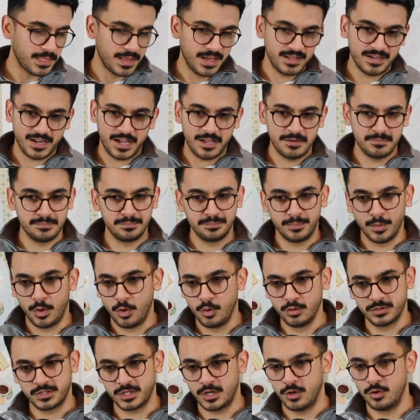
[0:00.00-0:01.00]
And I
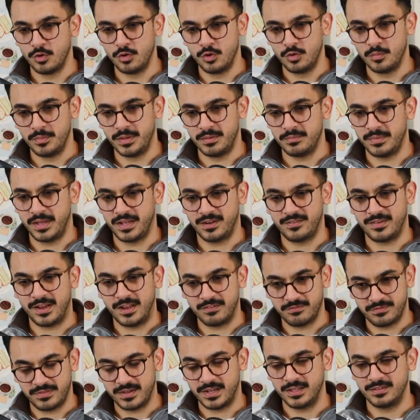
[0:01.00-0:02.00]
bolt home, and my
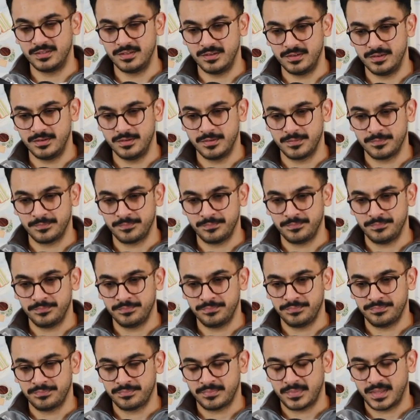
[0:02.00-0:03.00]
grandfather,
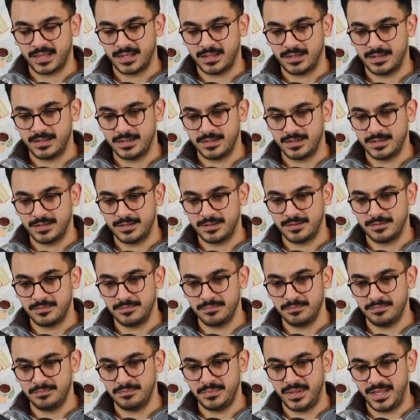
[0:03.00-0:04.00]
uh,
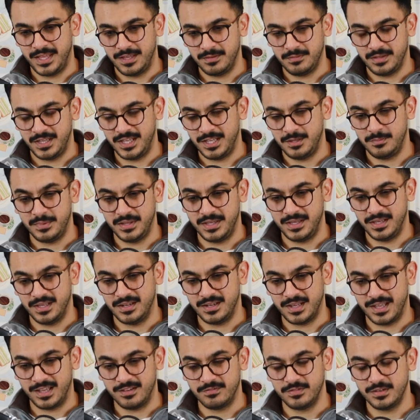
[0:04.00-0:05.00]
may he be
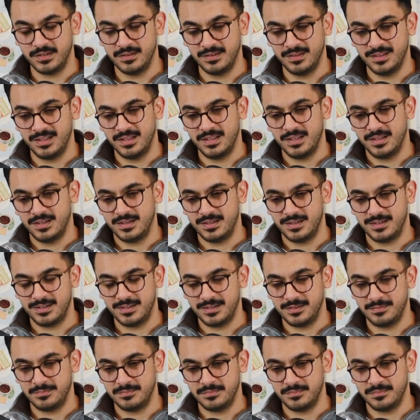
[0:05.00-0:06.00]
in heaven,
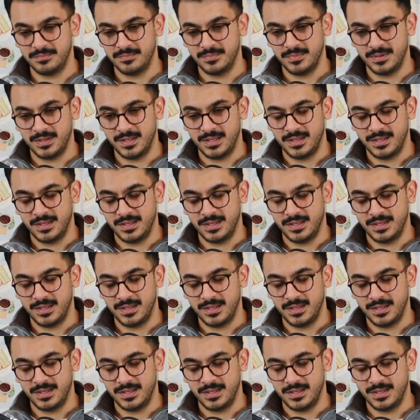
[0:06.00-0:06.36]
Um,